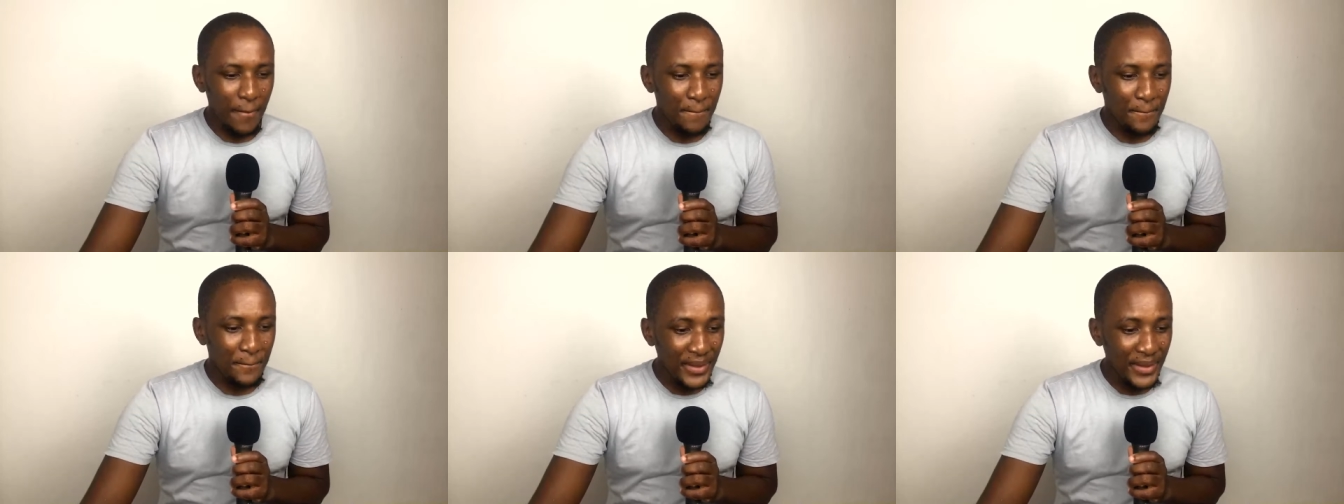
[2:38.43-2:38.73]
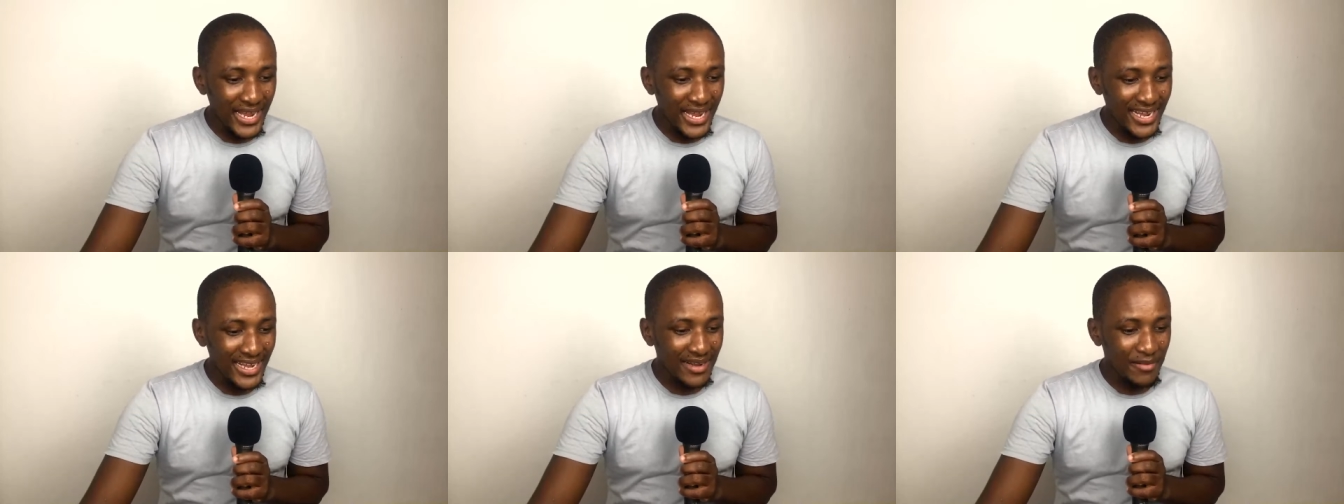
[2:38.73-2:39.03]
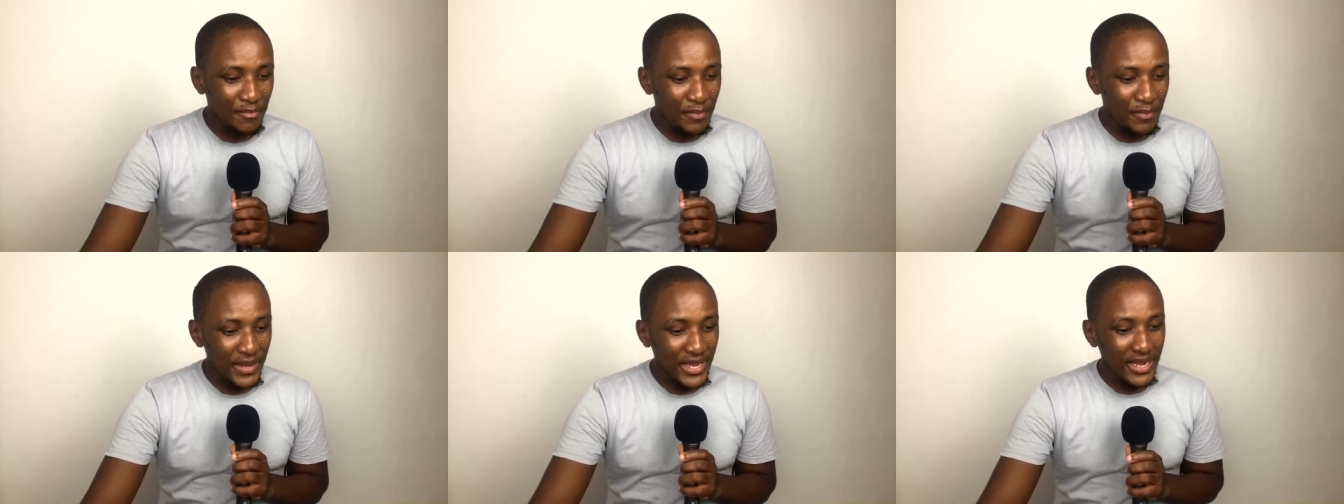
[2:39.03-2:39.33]

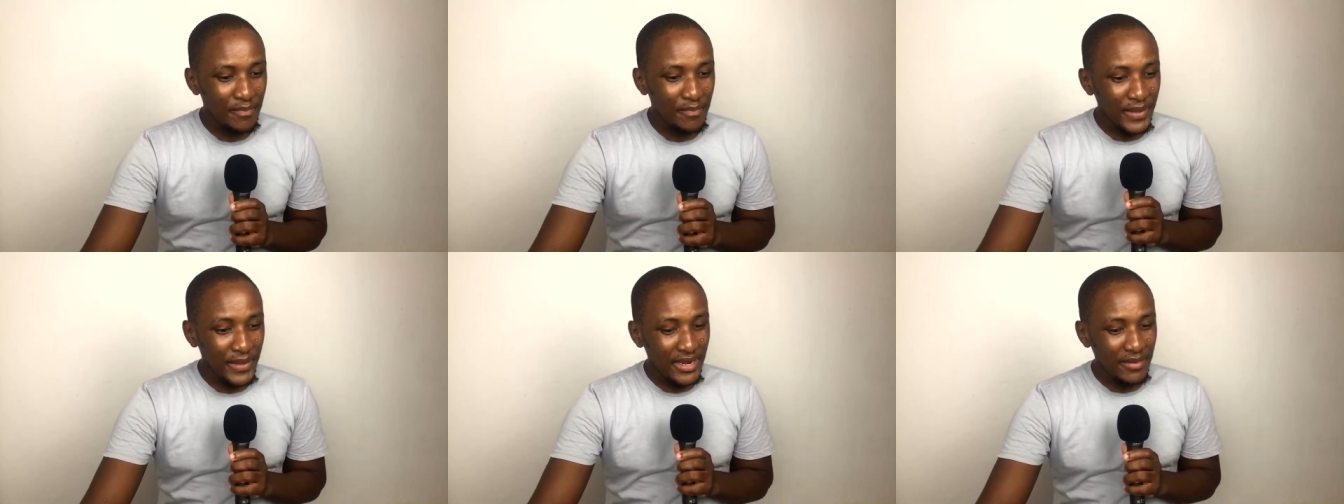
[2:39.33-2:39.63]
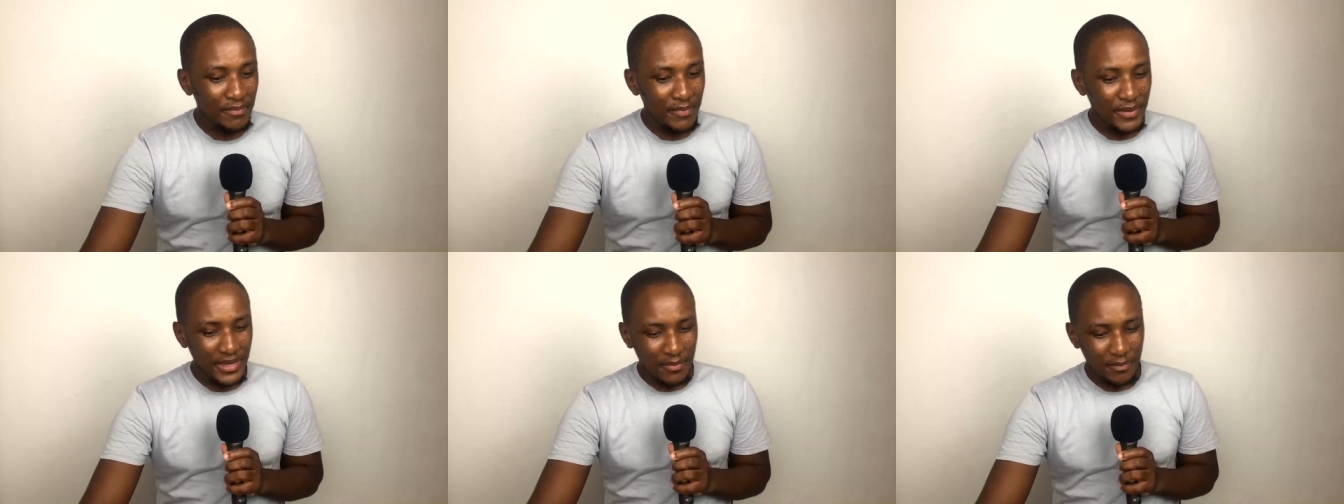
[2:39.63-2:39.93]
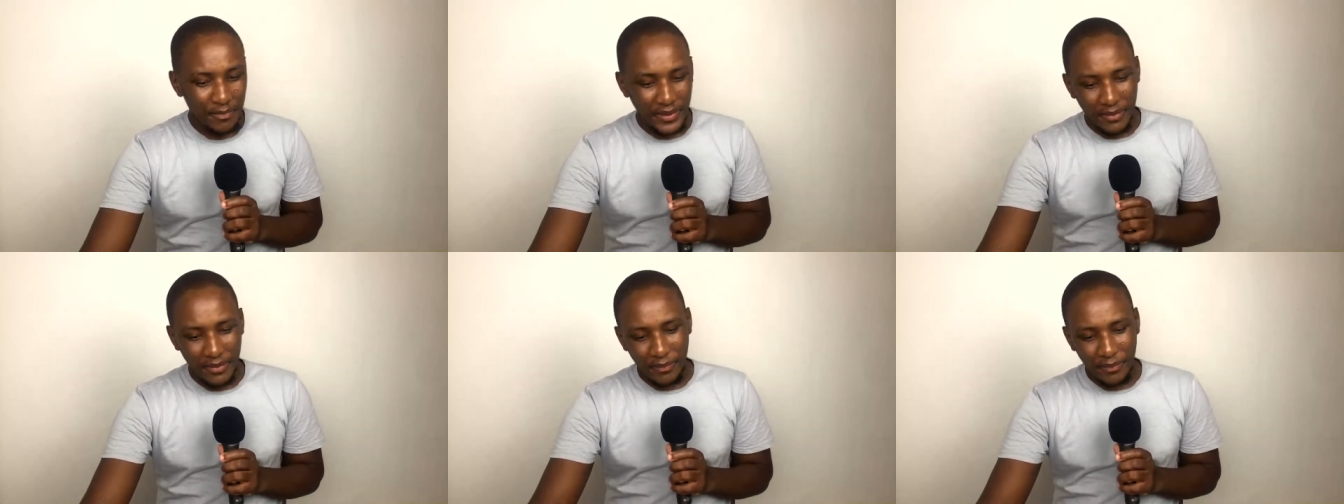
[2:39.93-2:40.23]
big, big, big, big,
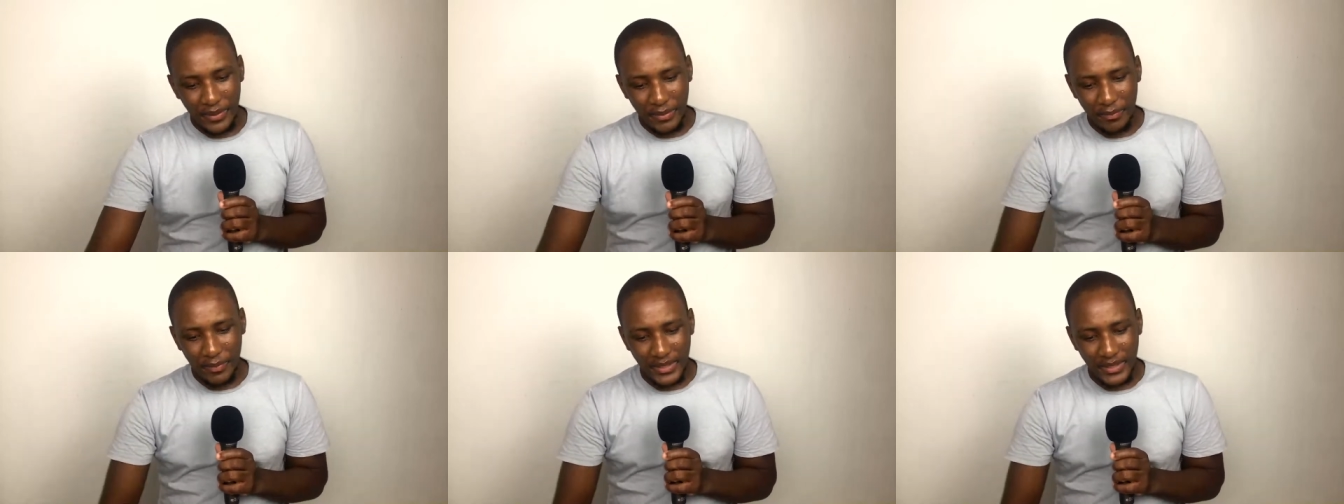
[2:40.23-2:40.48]
big, big,